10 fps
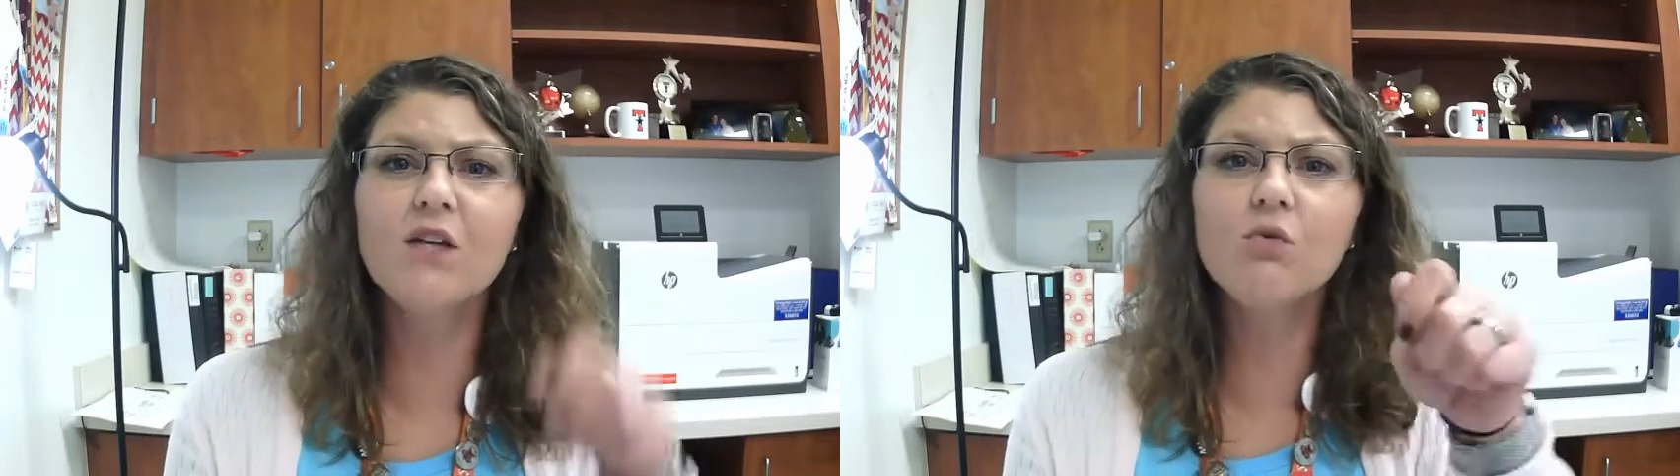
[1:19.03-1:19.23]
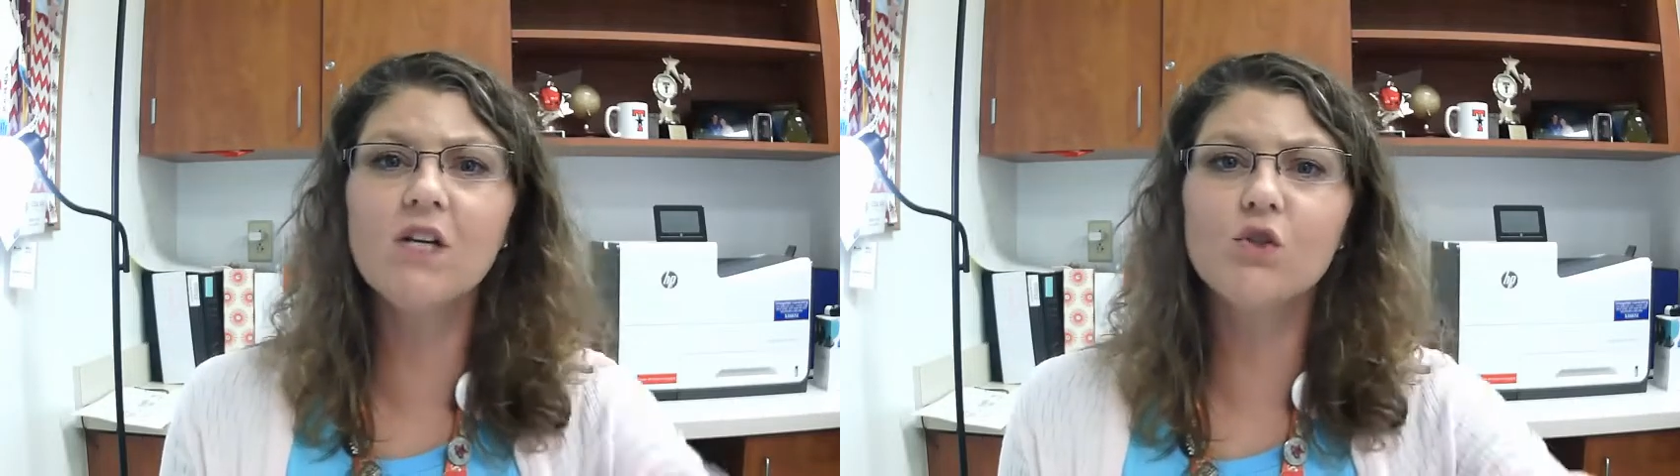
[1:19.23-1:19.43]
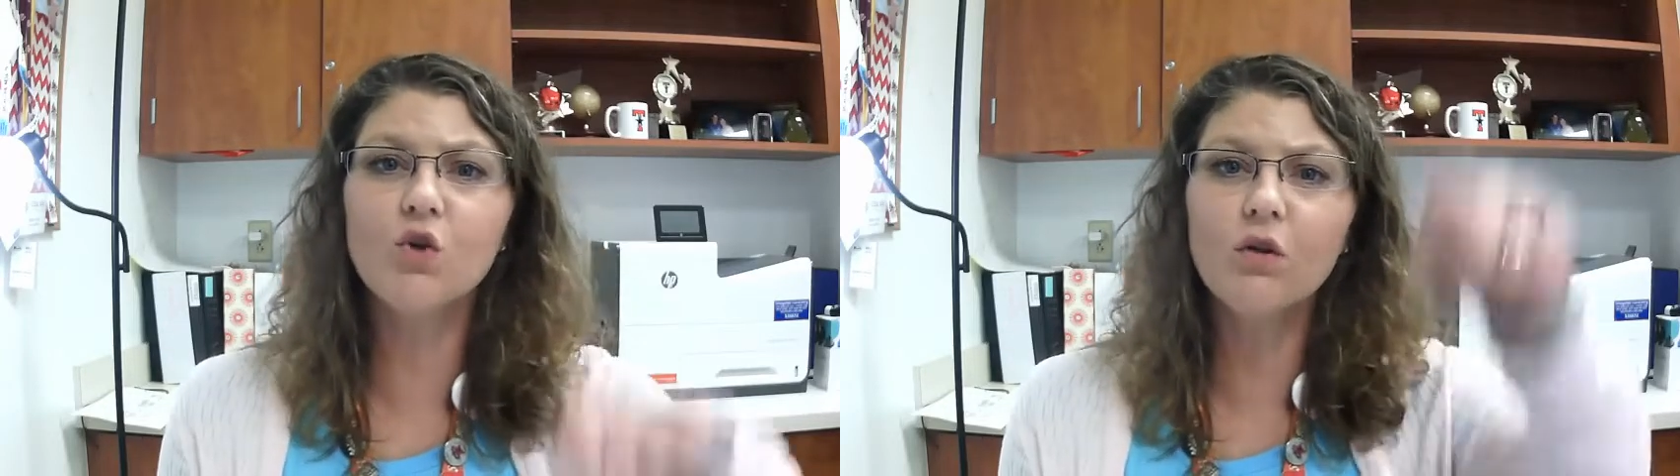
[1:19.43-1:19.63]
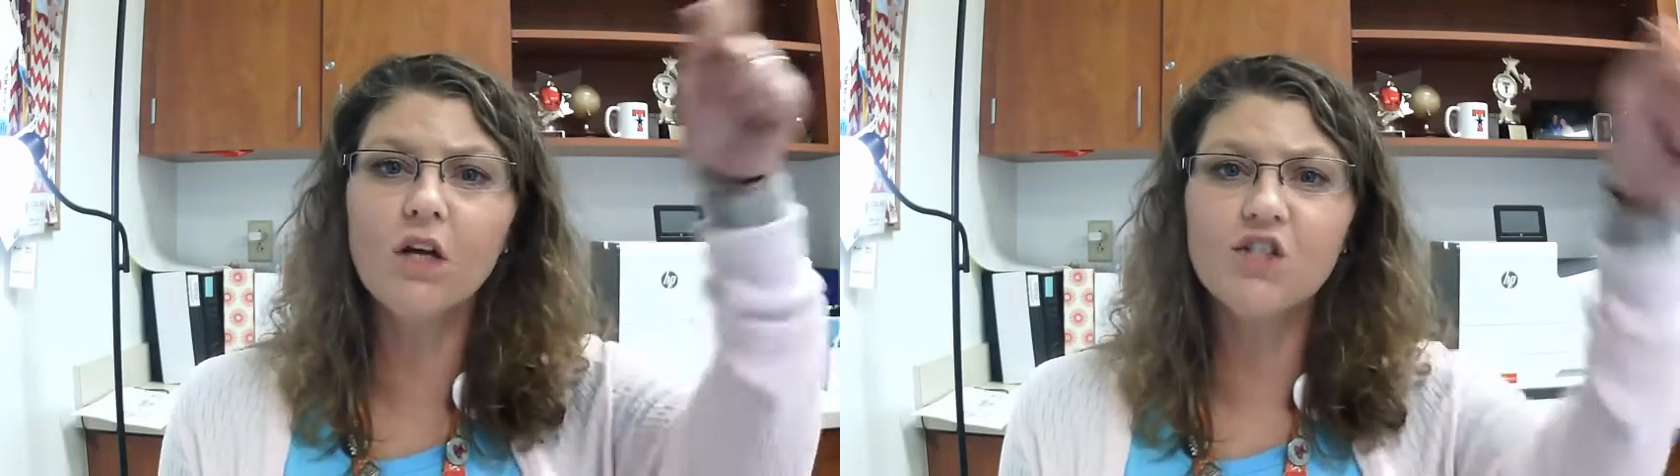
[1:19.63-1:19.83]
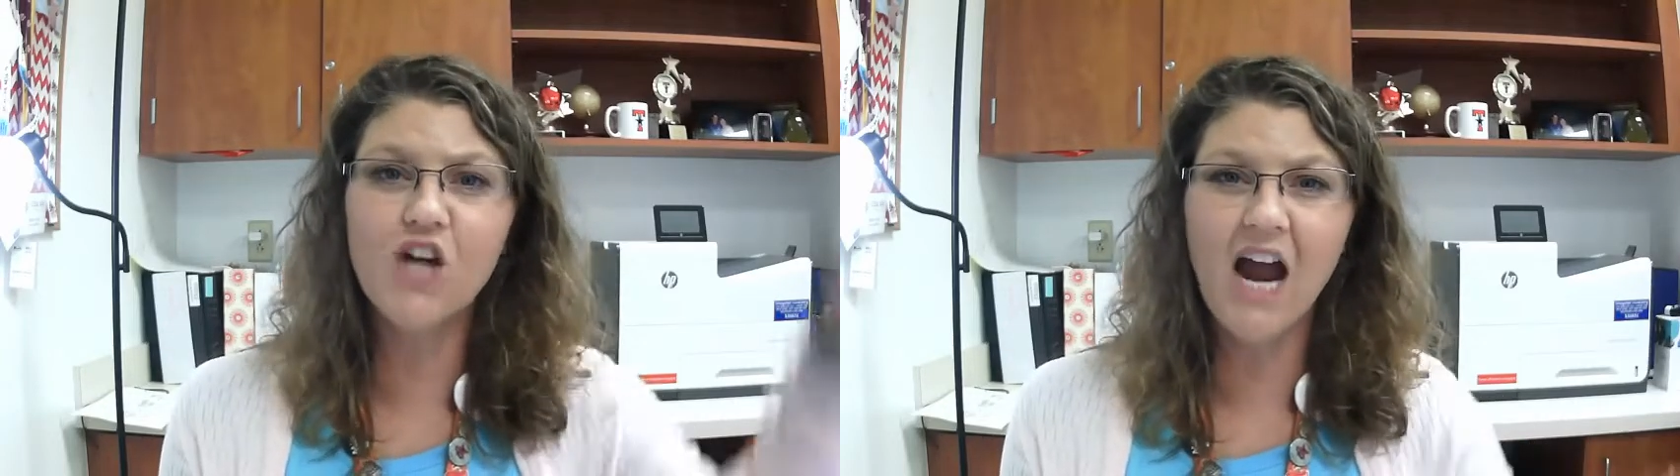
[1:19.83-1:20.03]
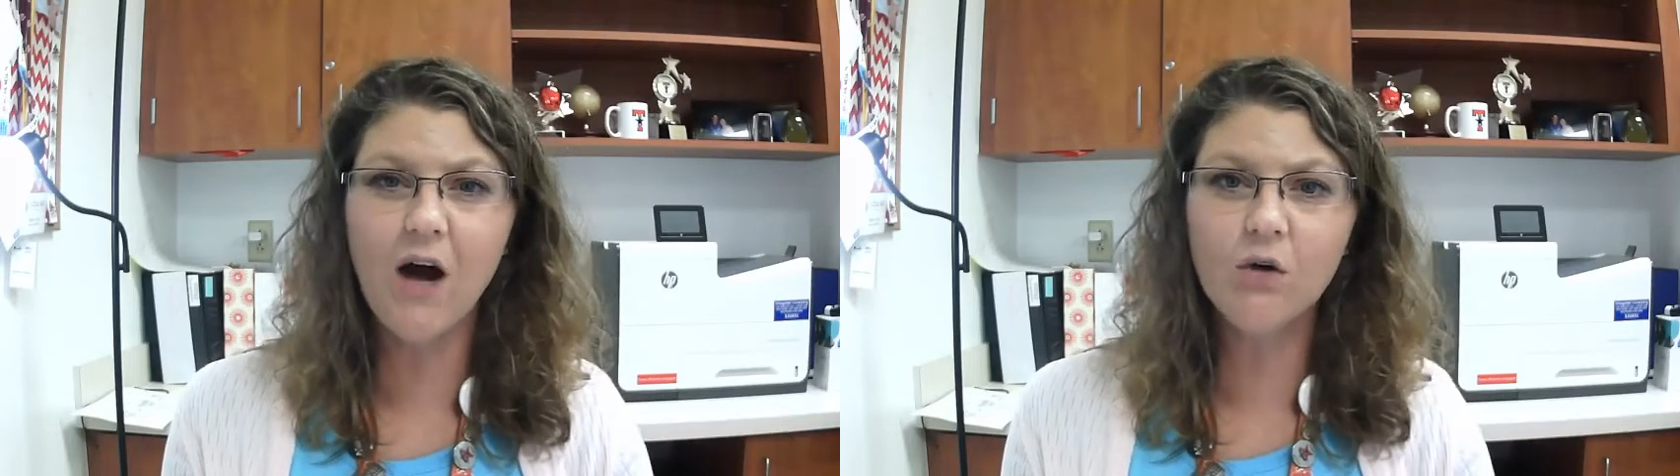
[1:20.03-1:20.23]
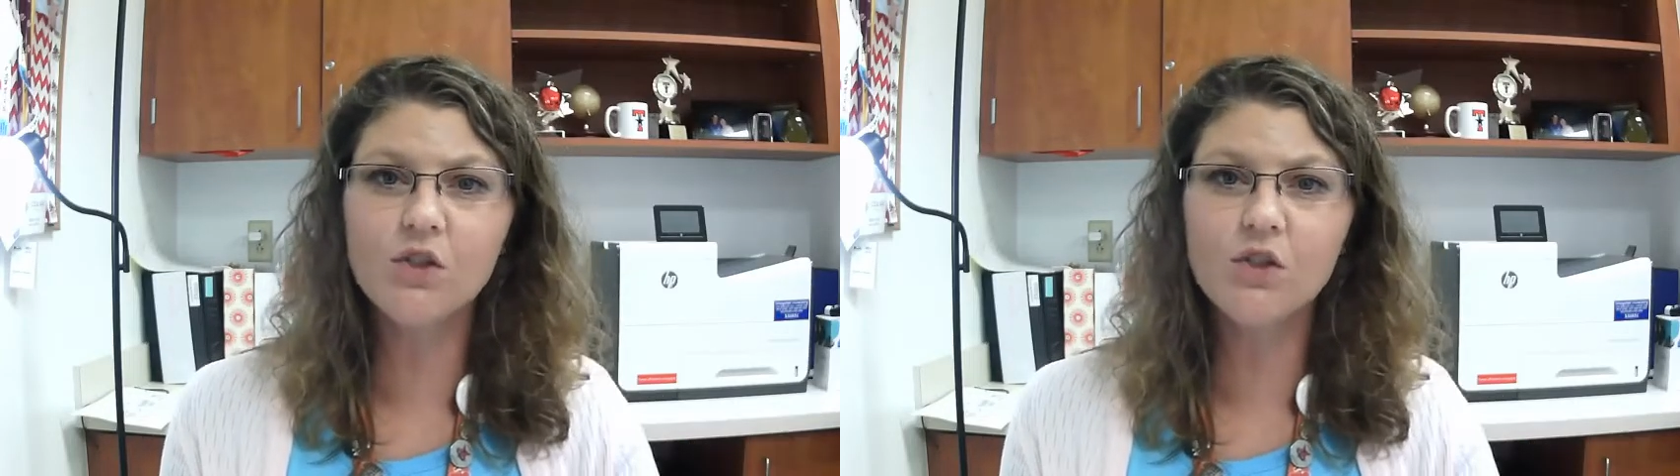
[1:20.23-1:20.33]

you get your lunch out,